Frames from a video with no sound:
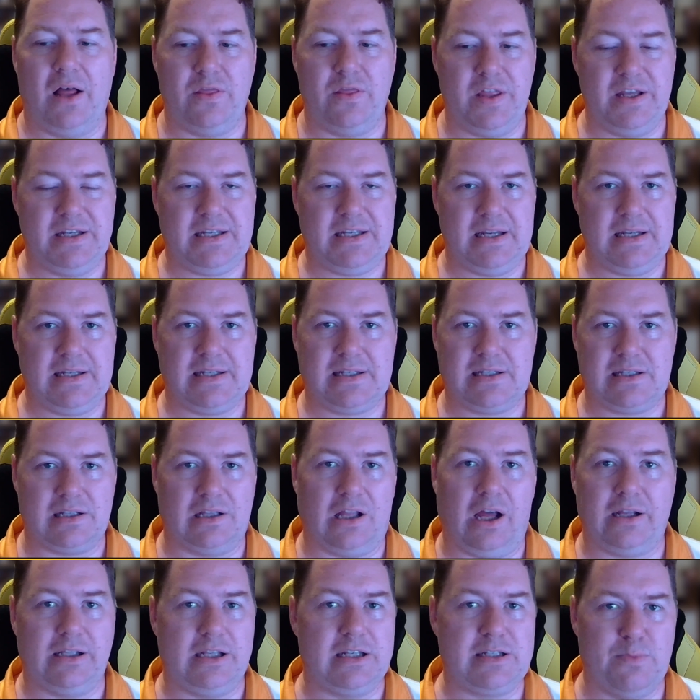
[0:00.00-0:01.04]
This is
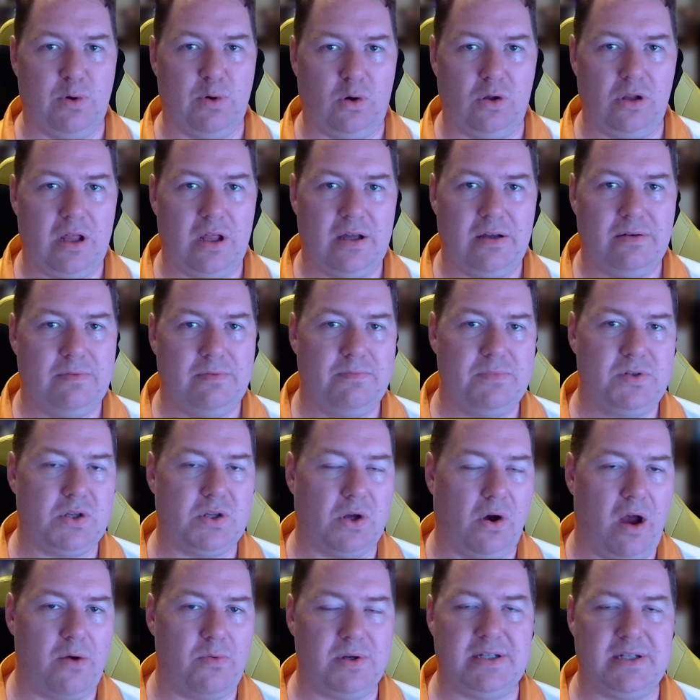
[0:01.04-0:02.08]
slightly smaller,
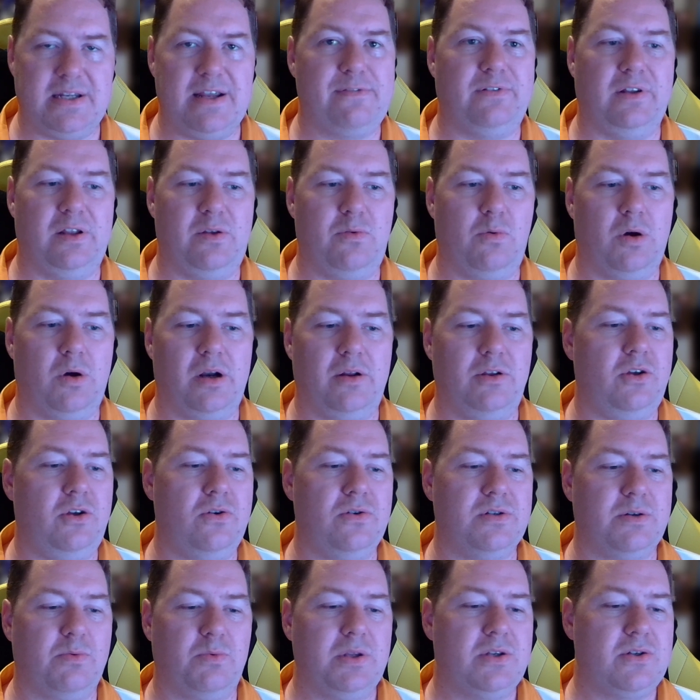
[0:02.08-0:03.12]
so I would definitely want to
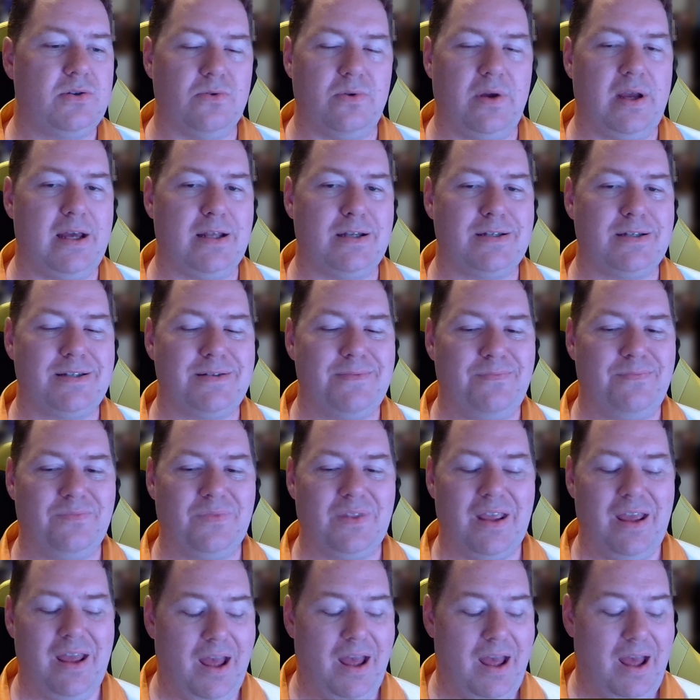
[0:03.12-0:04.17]
use it with 2 hands.
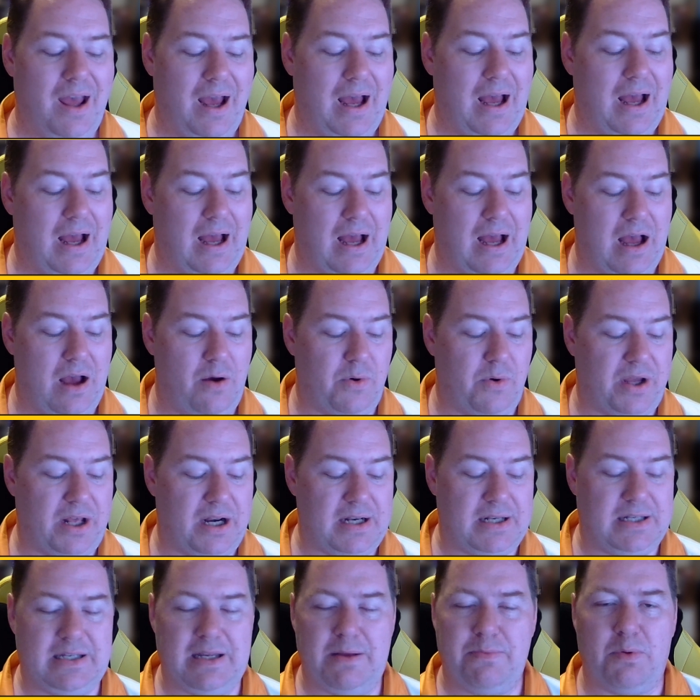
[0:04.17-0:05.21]
We're going
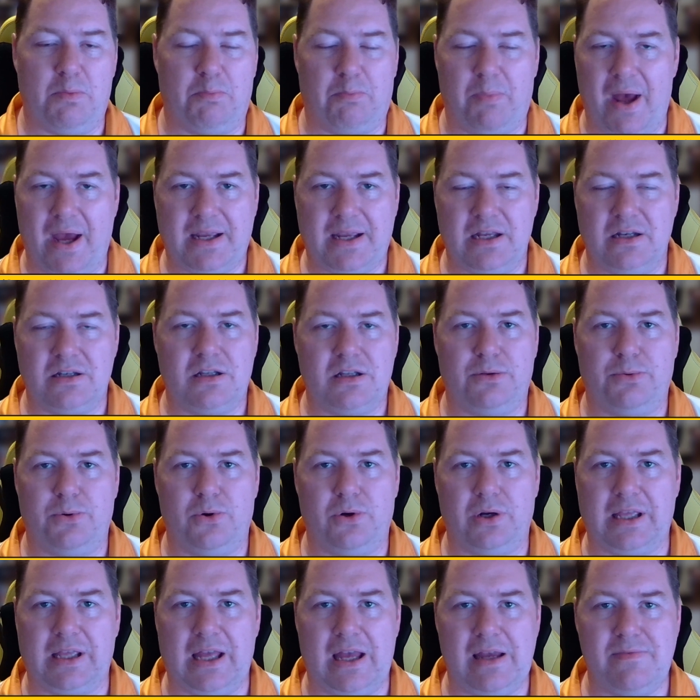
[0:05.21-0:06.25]
to dip back into the
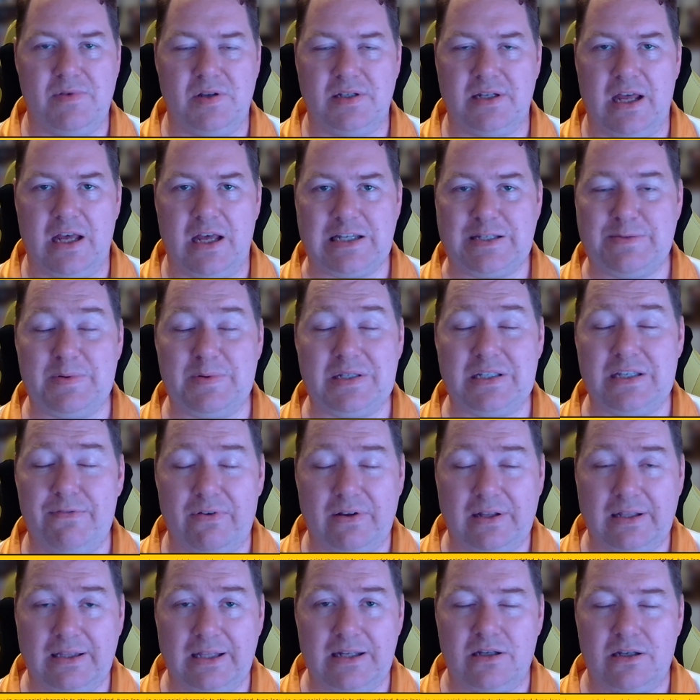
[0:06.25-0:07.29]
world of gaming now,
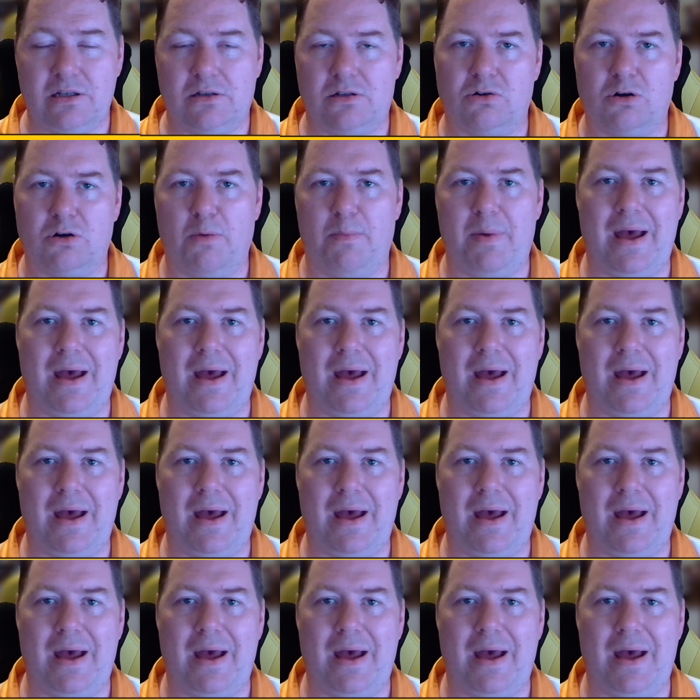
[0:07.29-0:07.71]
specifically to talk